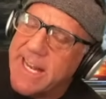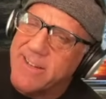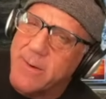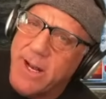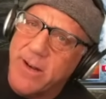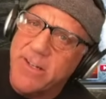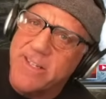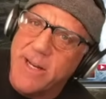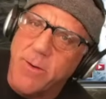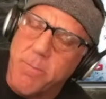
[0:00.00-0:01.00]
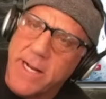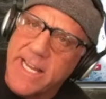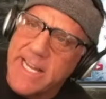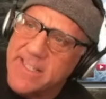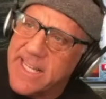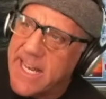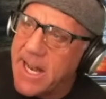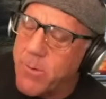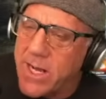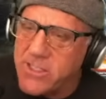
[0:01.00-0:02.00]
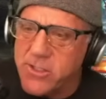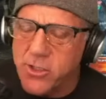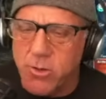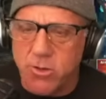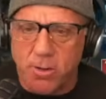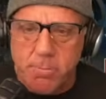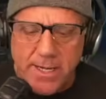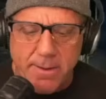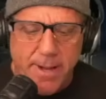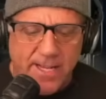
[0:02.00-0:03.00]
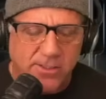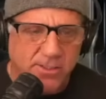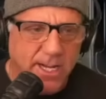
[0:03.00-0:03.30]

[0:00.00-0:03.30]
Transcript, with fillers: I was like, well, I don't understand what money is. And then I watched a show called Money Masters.